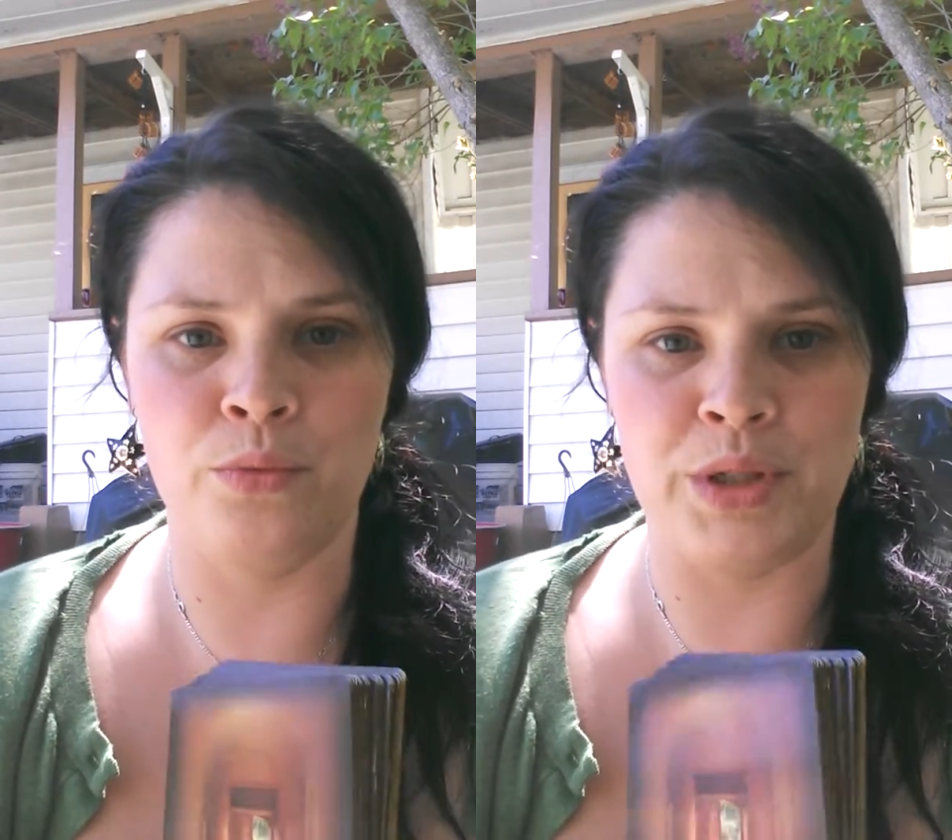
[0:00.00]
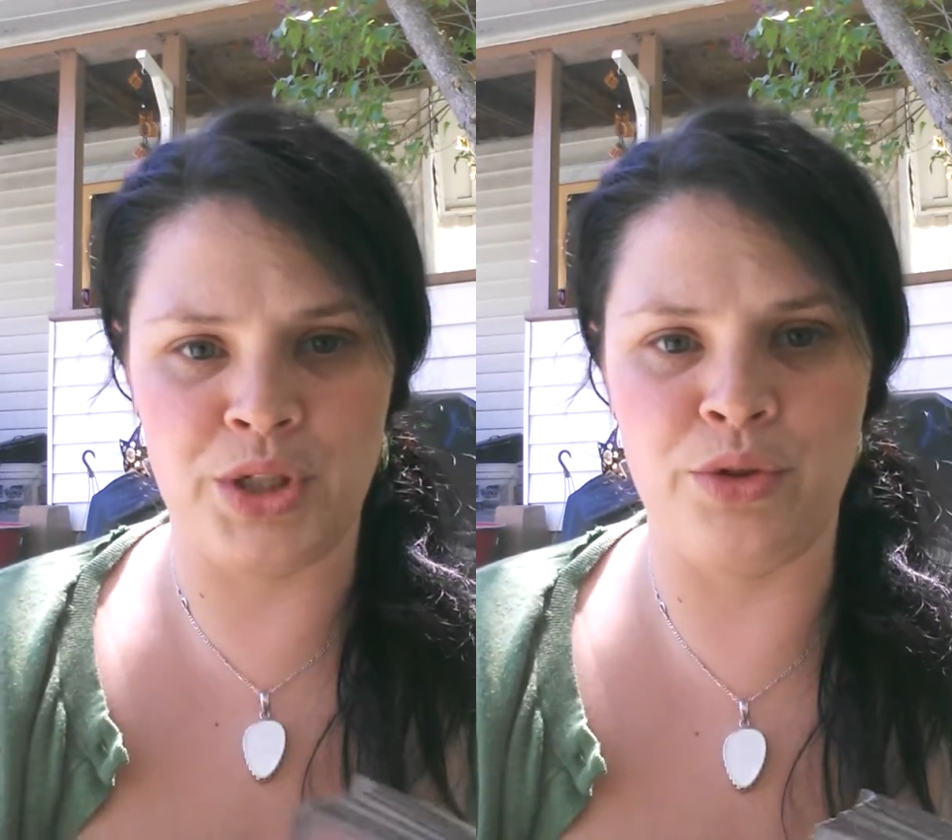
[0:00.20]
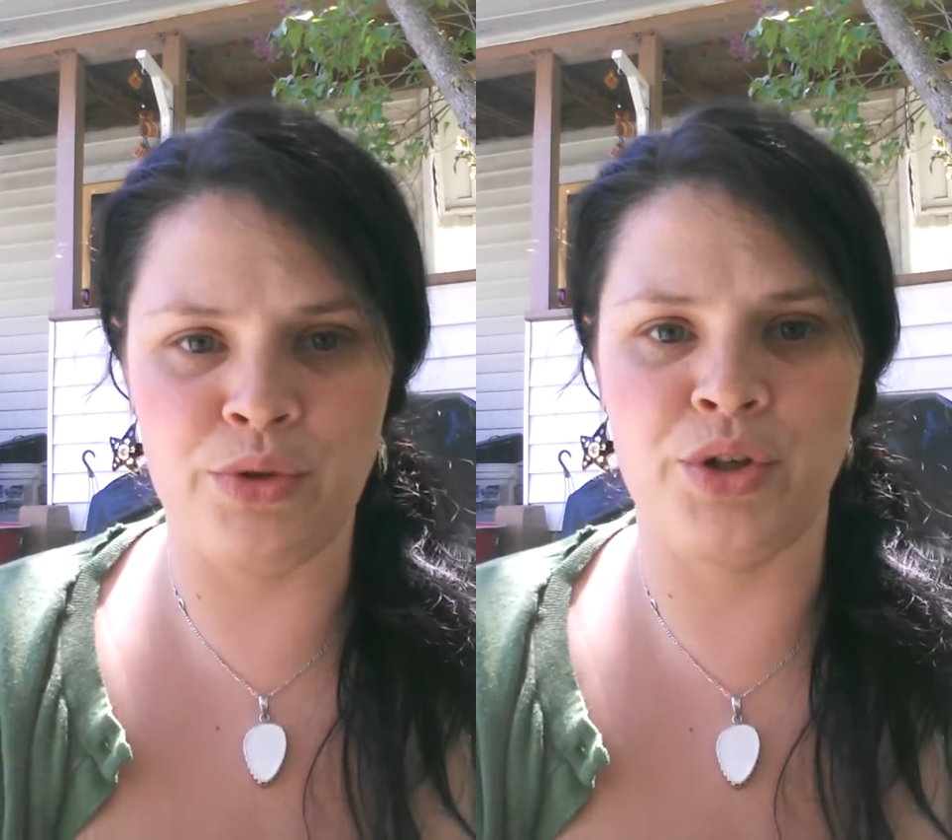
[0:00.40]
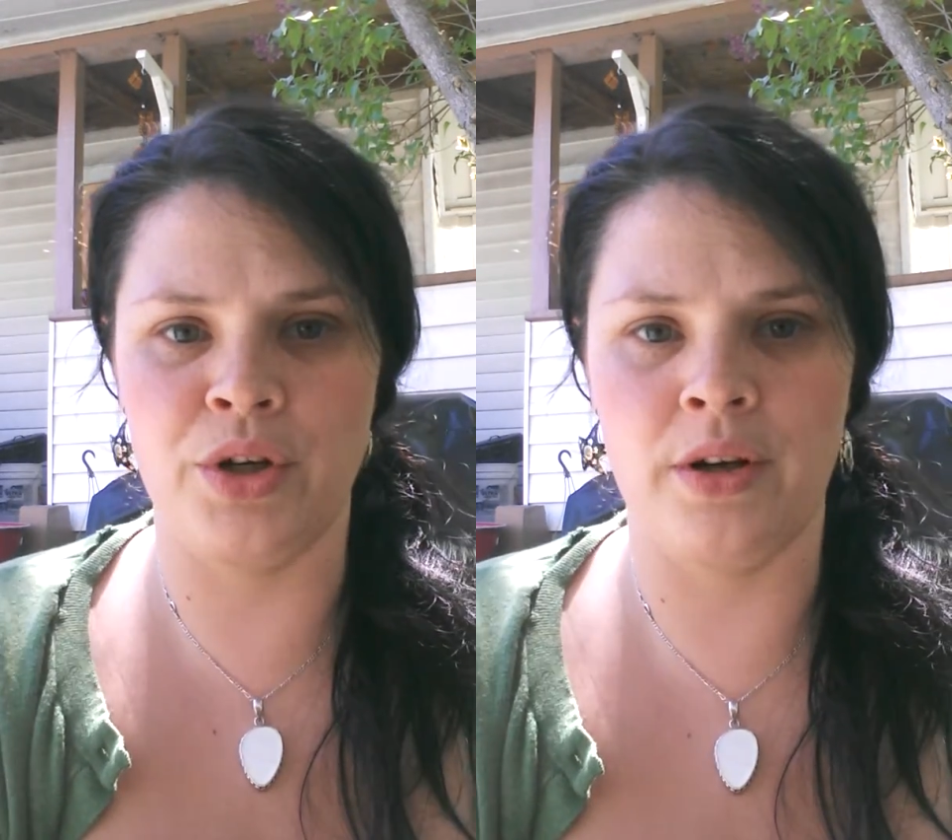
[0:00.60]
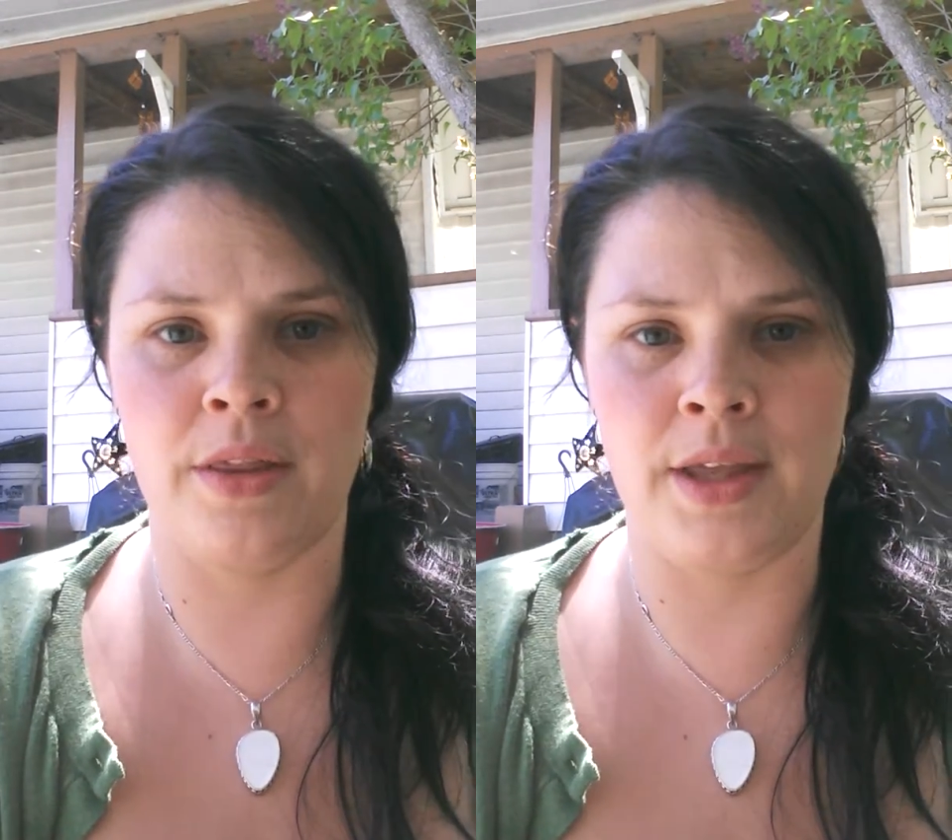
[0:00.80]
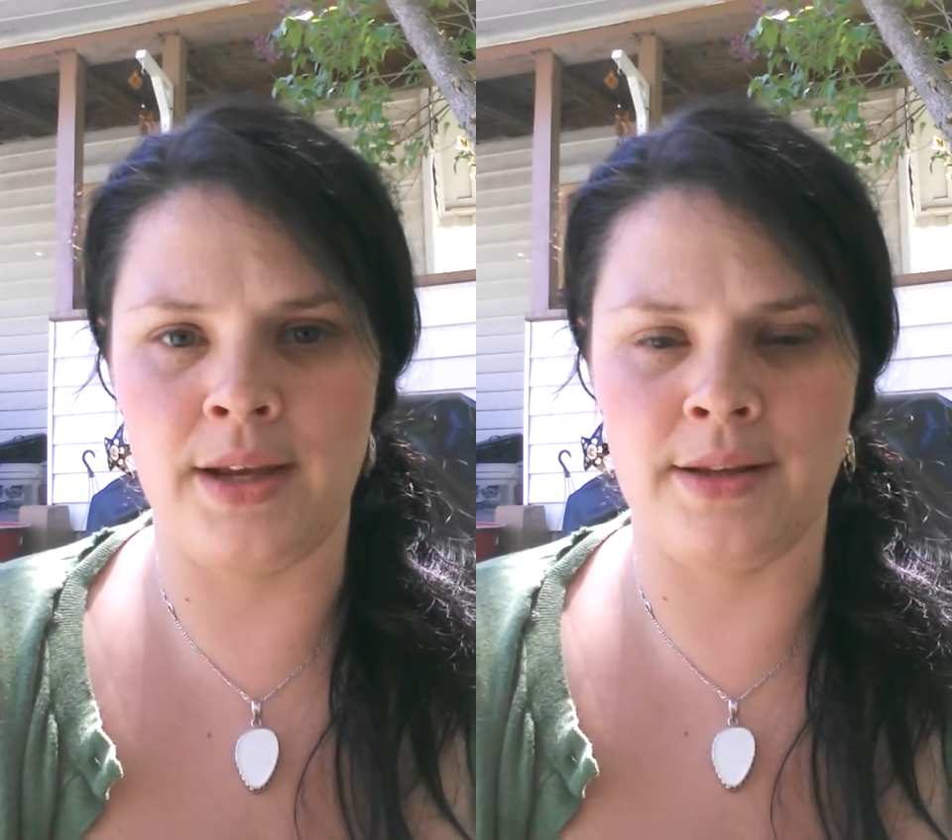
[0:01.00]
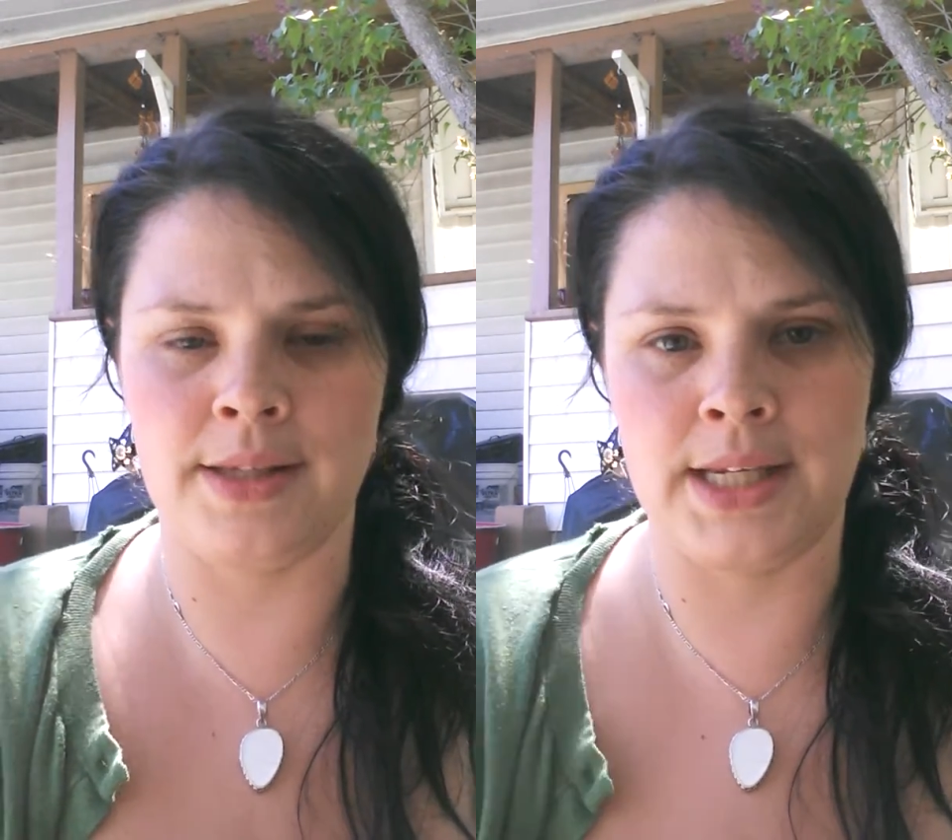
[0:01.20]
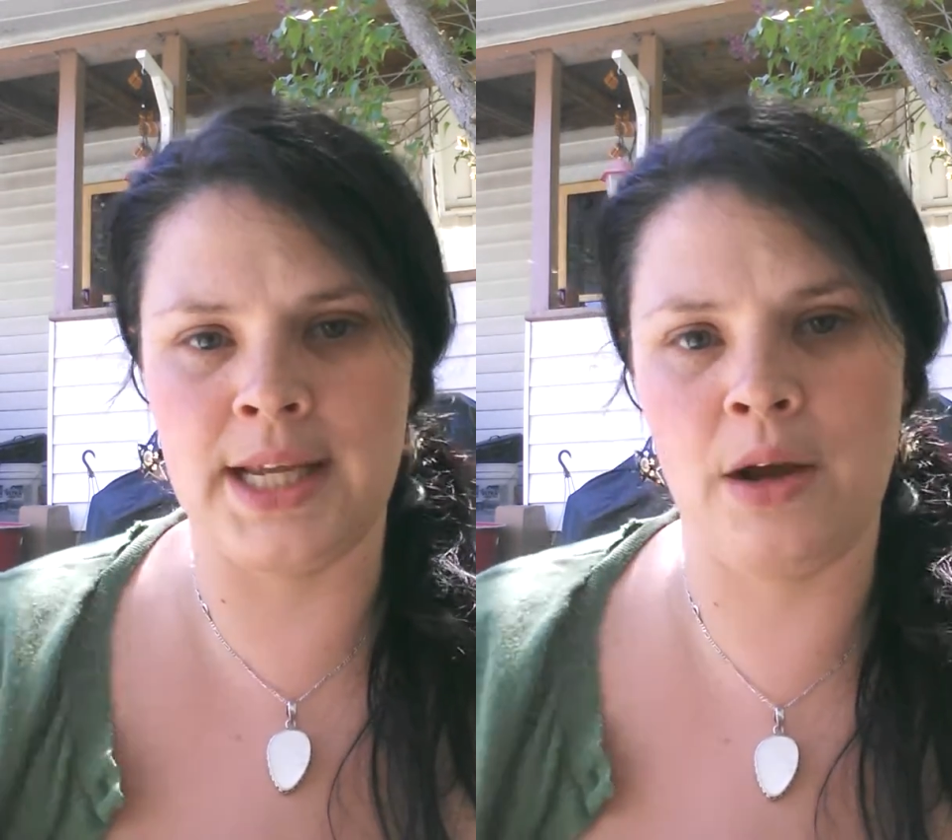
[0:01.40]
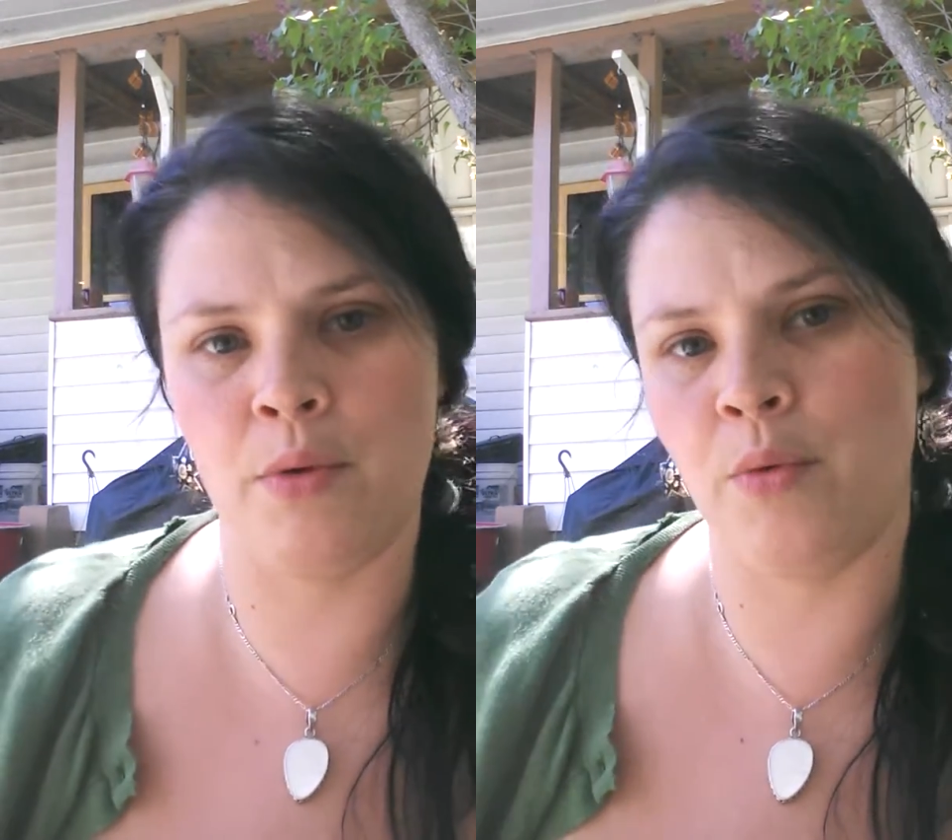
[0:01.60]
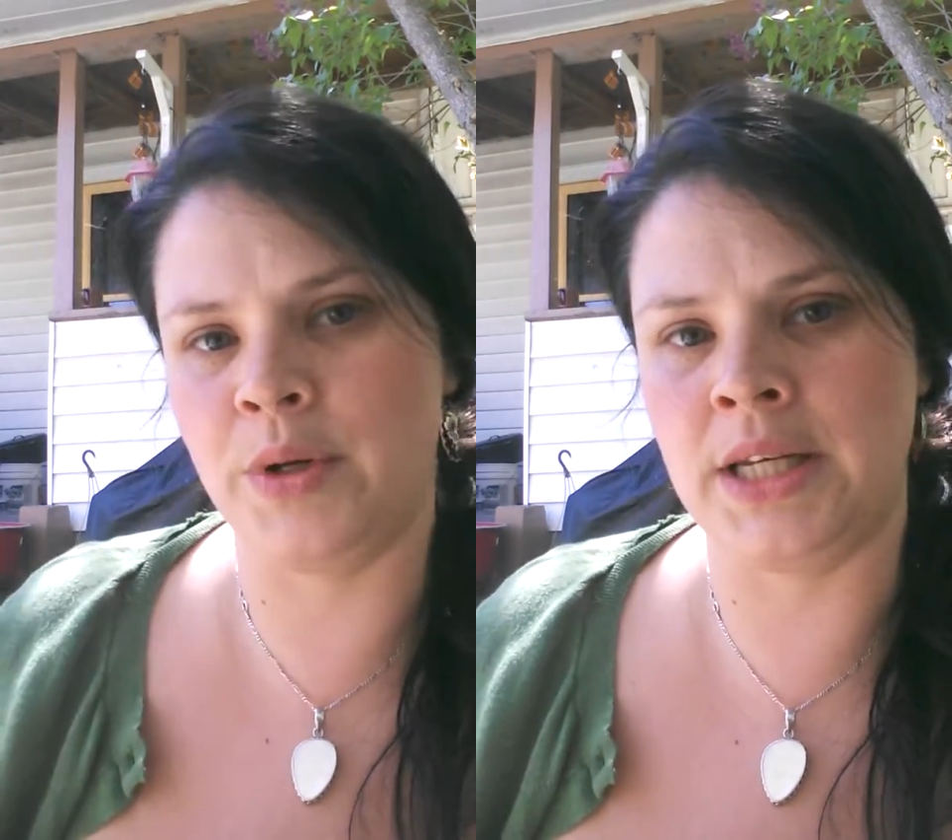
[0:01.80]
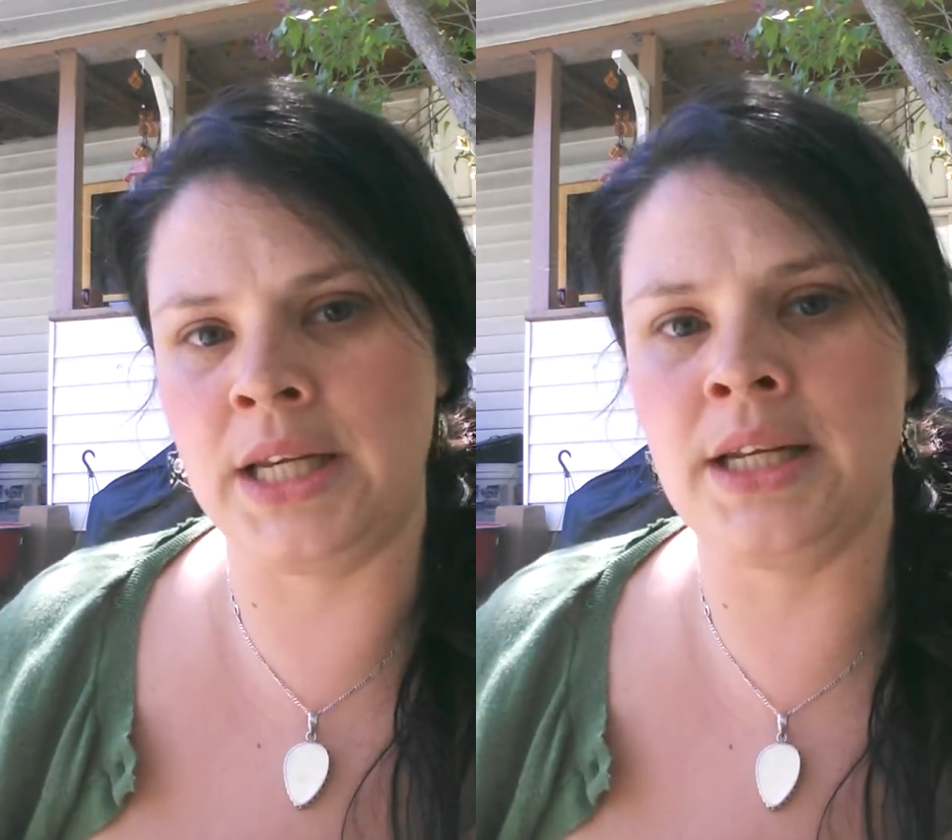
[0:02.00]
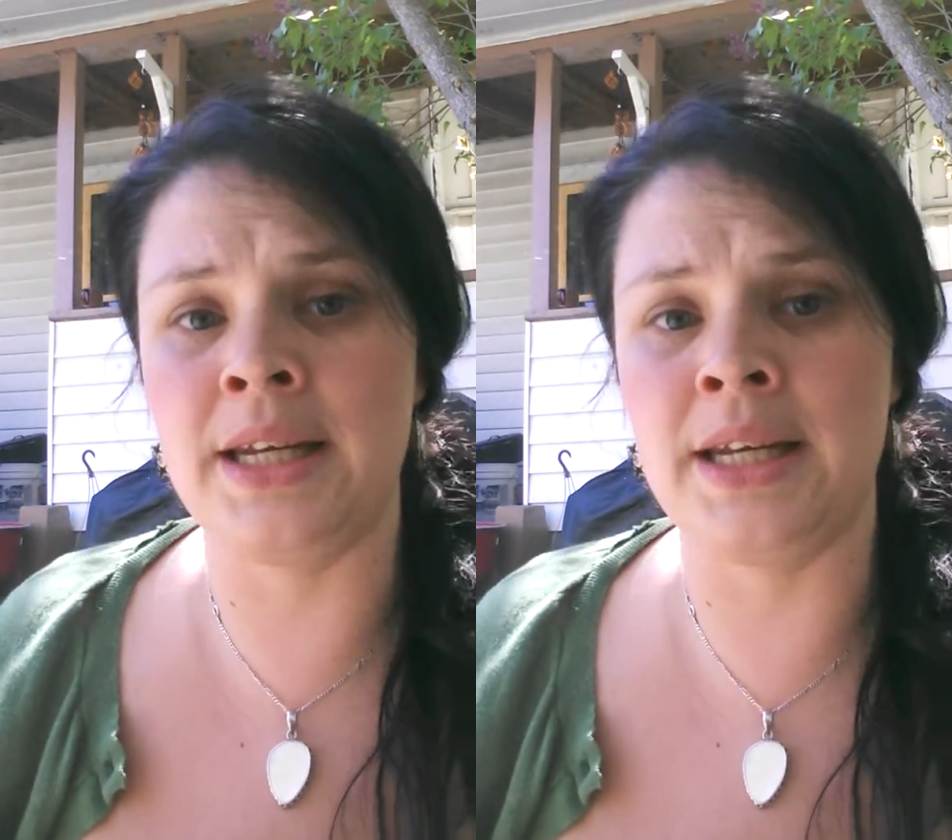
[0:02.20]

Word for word: we do certain things to get what we need.